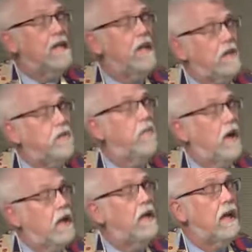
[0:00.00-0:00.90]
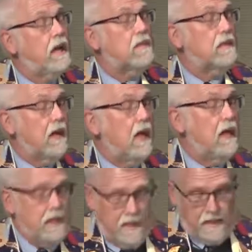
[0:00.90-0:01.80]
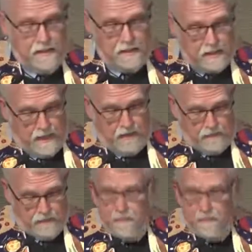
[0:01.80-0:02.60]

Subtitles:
each one has God in itself."